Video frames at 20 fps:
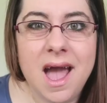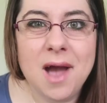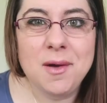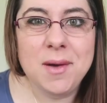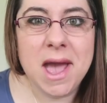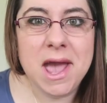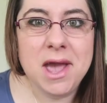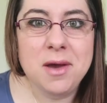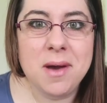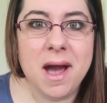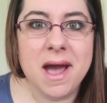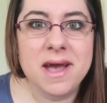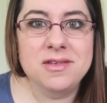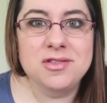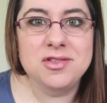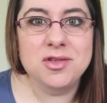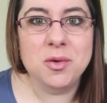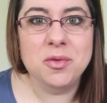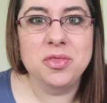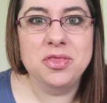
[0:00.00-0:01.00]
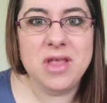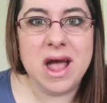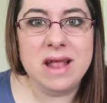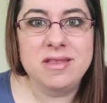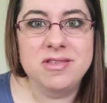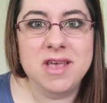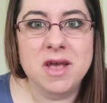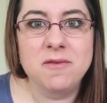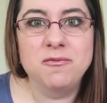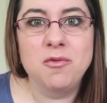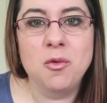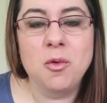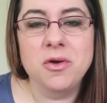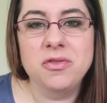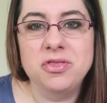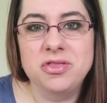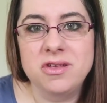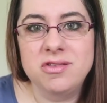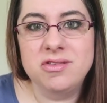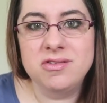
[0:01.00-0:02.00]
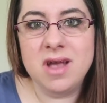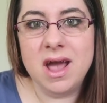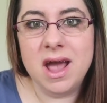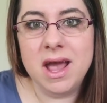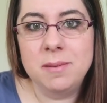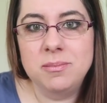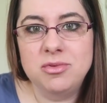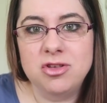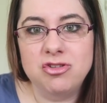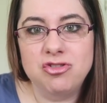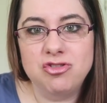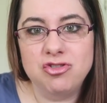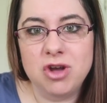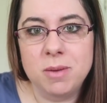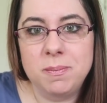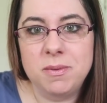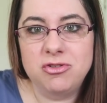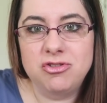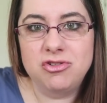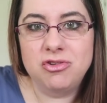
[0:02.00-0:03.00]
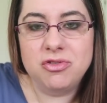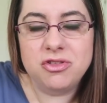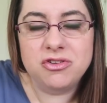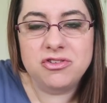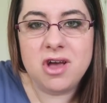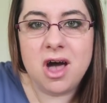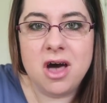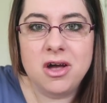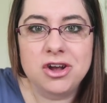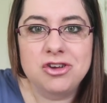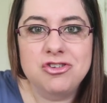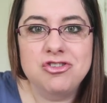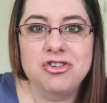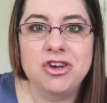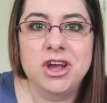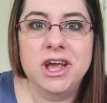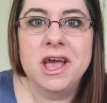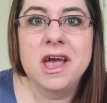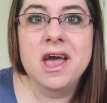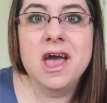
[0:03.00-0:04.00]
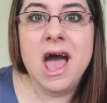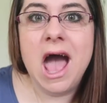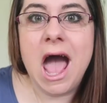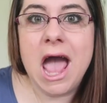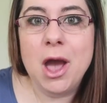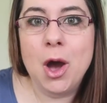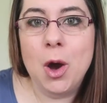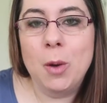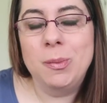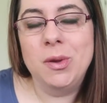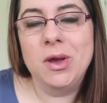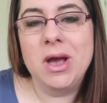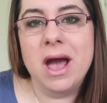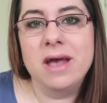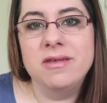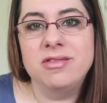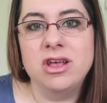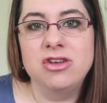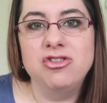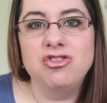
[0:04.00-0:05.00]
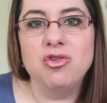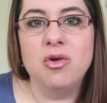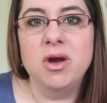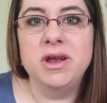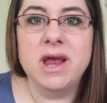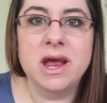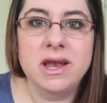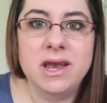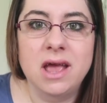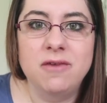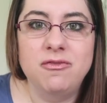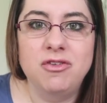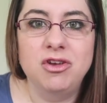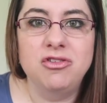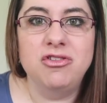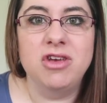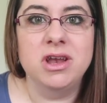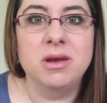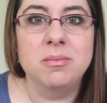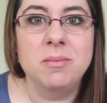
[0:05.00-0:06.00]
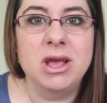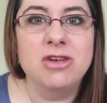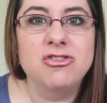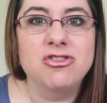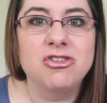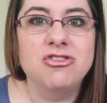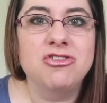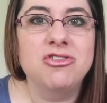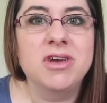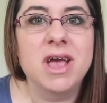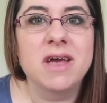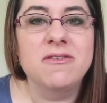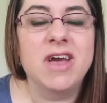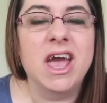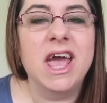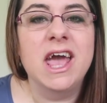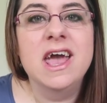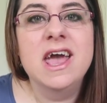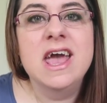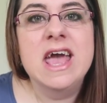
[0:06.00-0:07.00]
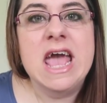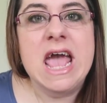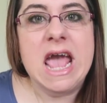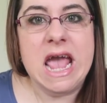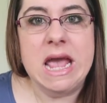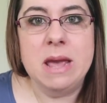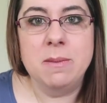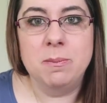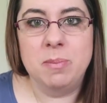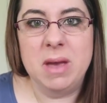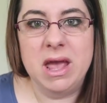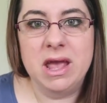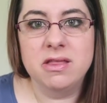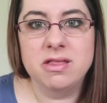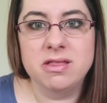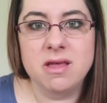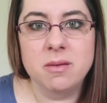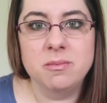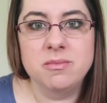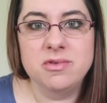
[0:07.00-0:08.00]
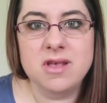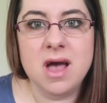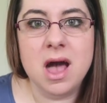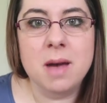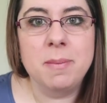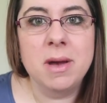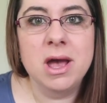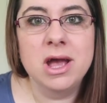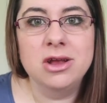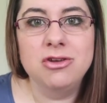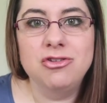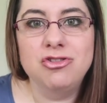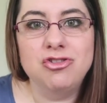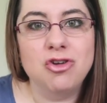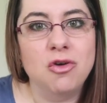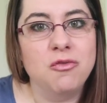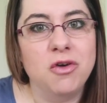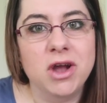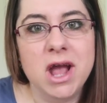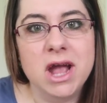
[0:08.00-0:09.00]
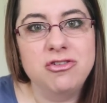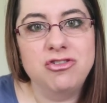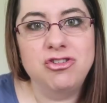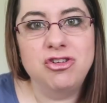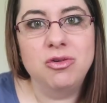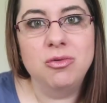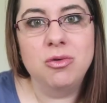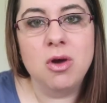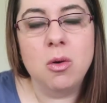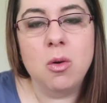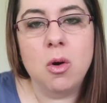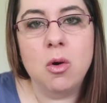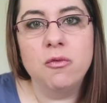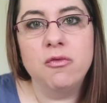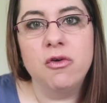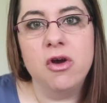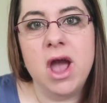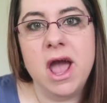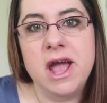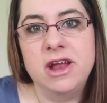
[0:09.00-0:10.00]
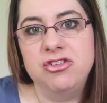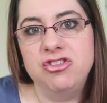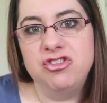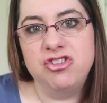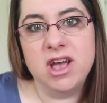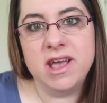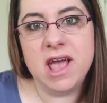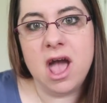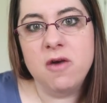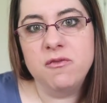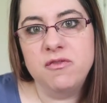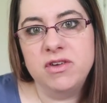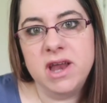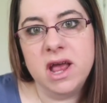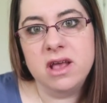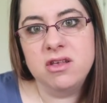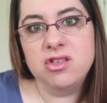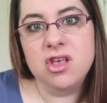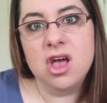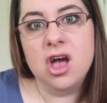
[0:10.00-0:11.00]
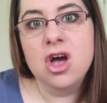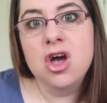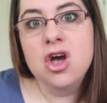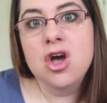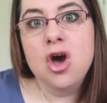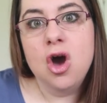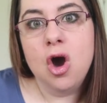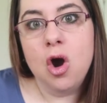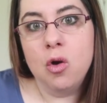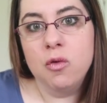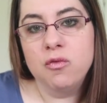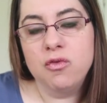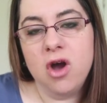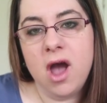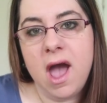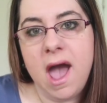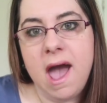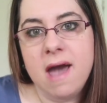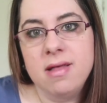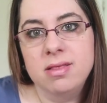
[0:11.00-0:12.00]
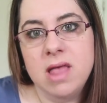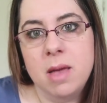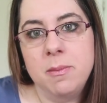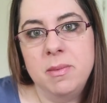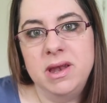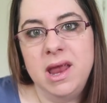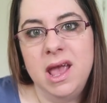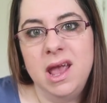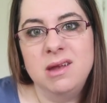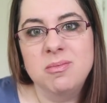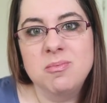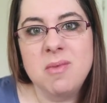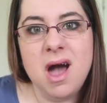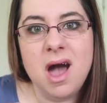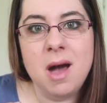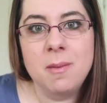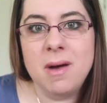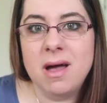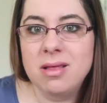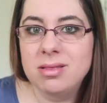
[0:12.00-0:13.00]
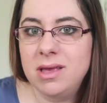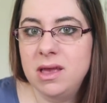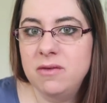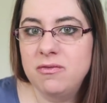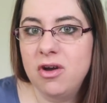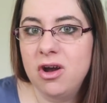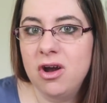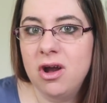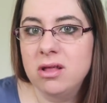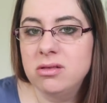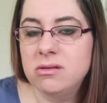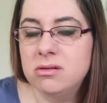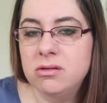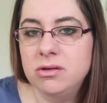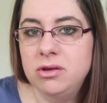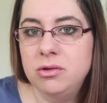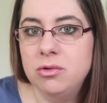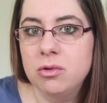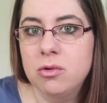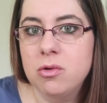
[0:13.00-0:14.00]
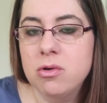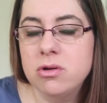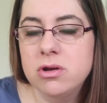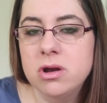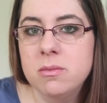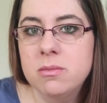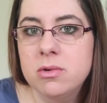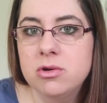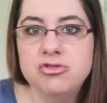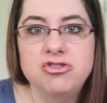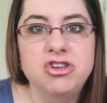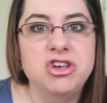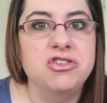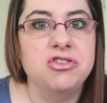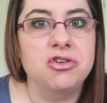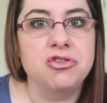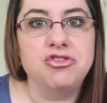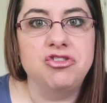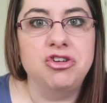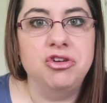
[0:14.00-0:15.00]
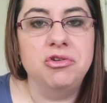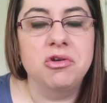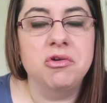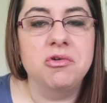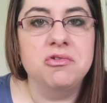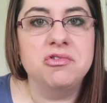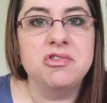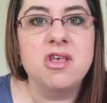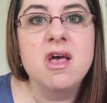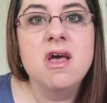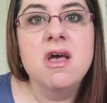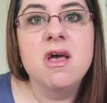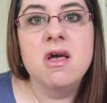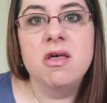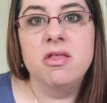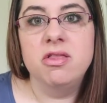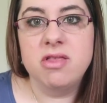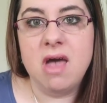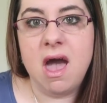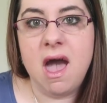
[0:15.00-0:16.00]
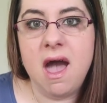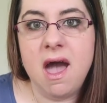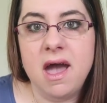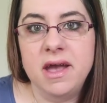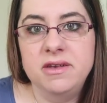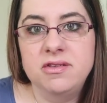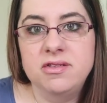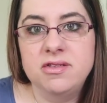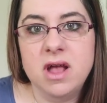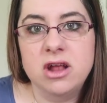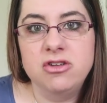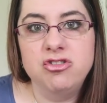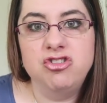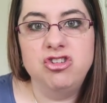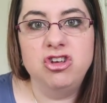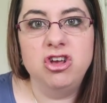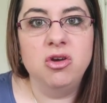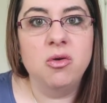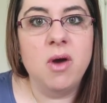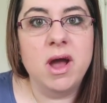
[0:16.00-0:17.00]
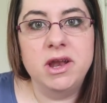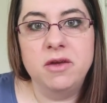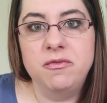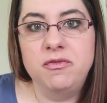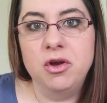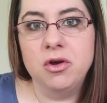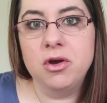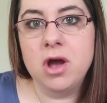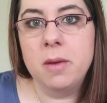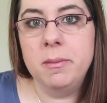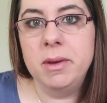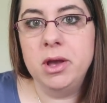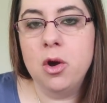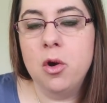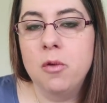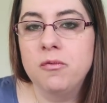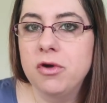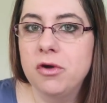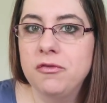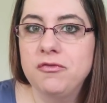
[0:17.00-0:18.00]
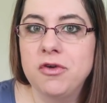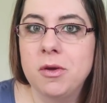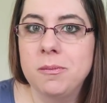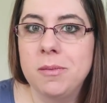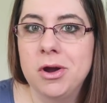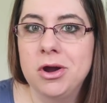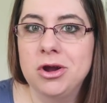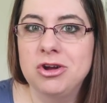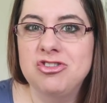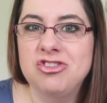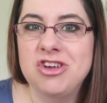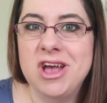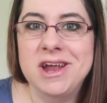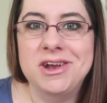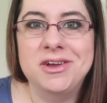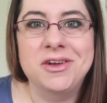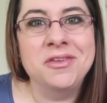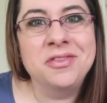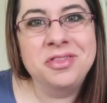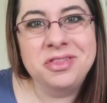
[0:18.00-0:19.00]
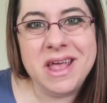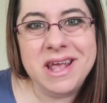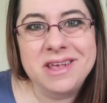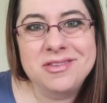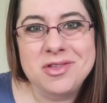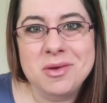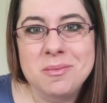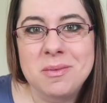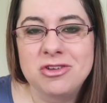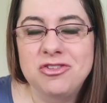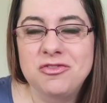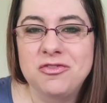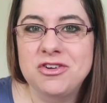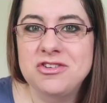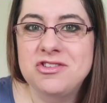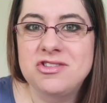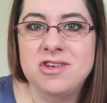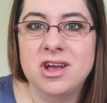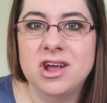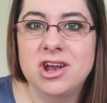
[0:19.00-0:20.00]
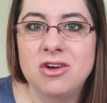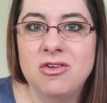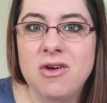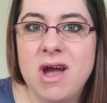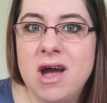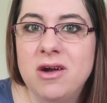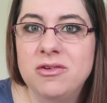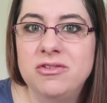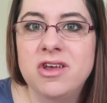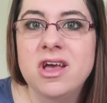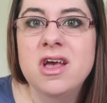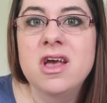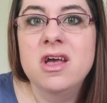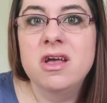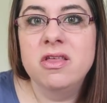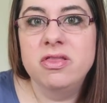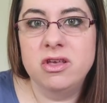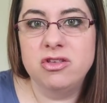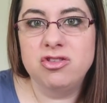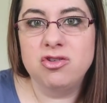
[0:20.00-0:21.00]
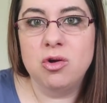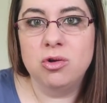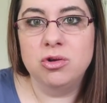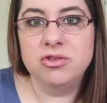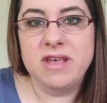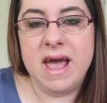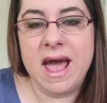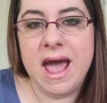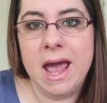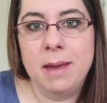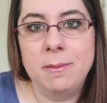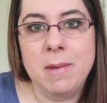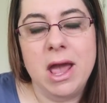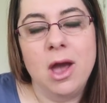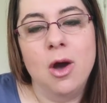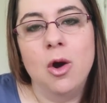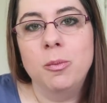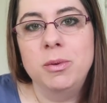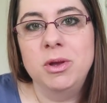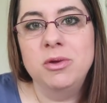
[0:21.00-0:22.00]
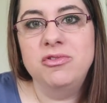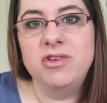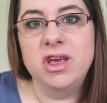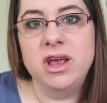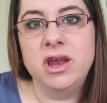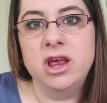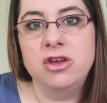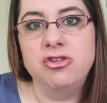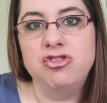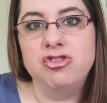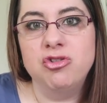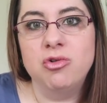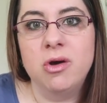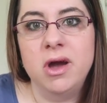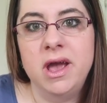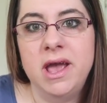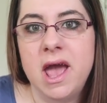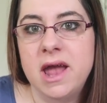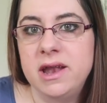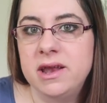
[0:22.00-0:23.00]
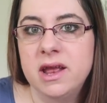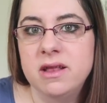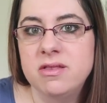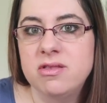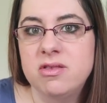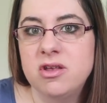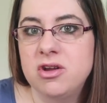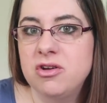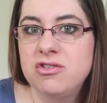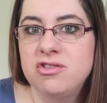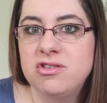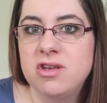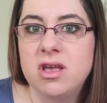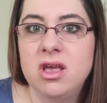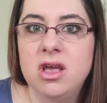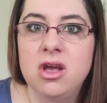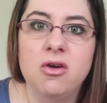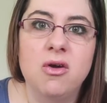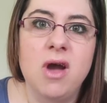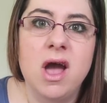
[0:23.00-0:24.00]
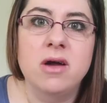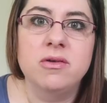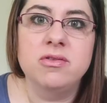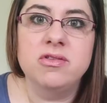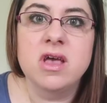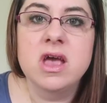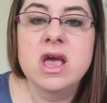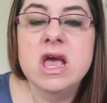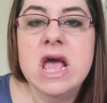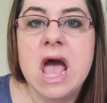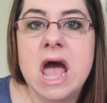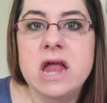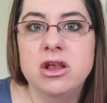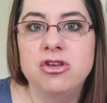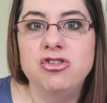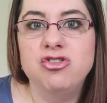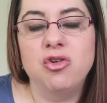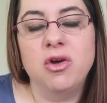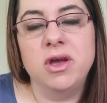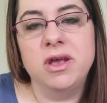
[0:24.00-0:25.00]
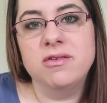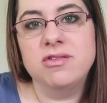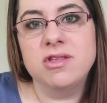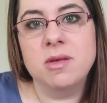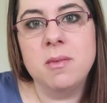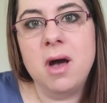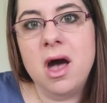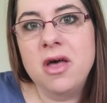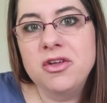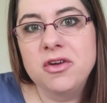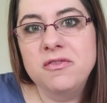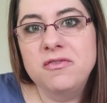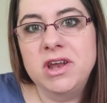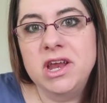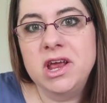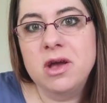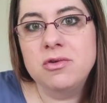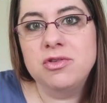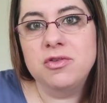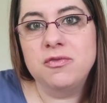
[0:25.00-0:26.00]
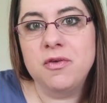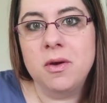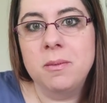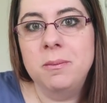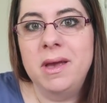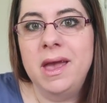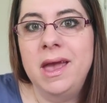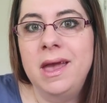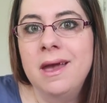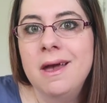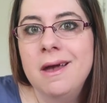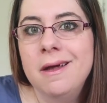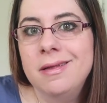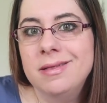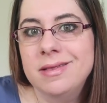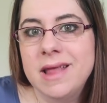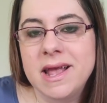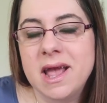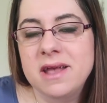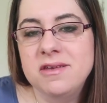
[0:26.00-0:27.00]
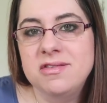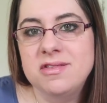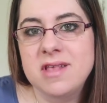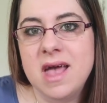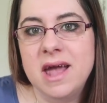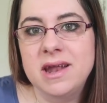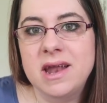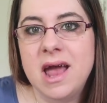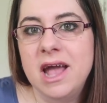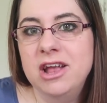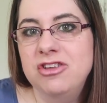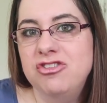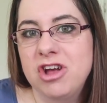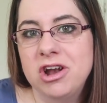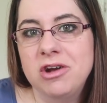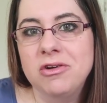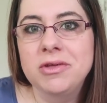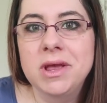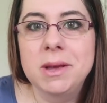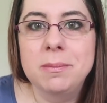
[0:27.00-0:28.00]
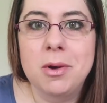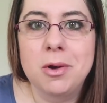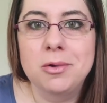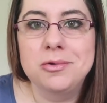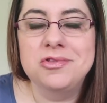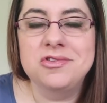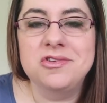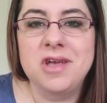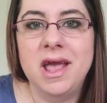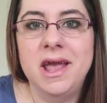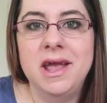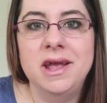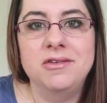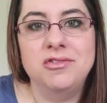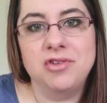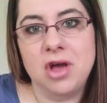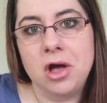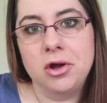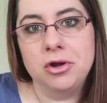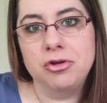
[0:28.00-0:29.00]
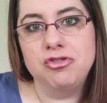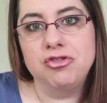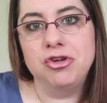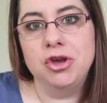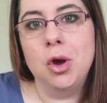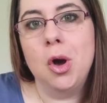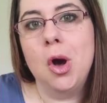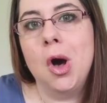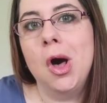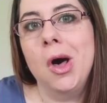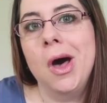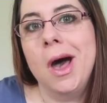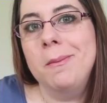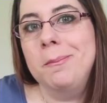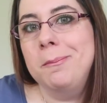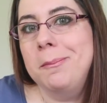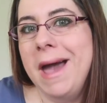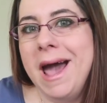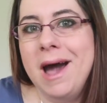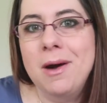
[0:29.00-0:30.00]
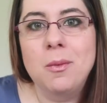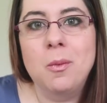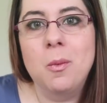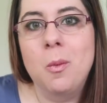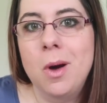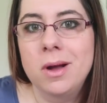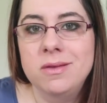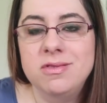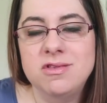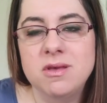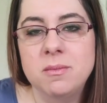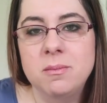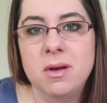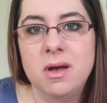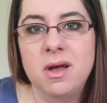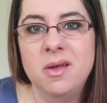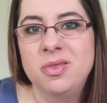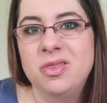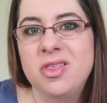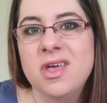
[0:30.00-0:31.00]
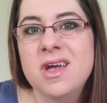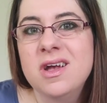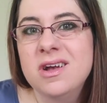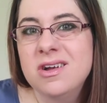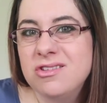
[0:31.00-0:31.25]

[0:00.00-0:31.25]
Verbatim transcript: Okay, you guys, so that's it for this time's trip to the Dollar Tree. I hope you guys enjoyed, and if you did, make sure to give it a big thumbs up. Don't forget to go over and check out Vanessa over at Lemonade Mom. Leave her a little unicorn emoji so she knows that I sent you. And if you're coming over from her channel, thanks so much for sticking around this whole time. I hope you did enjoy and consider sticking around and enjoying some other videos from me. Like I said, I generally post a Dollar Tree haul about once a month.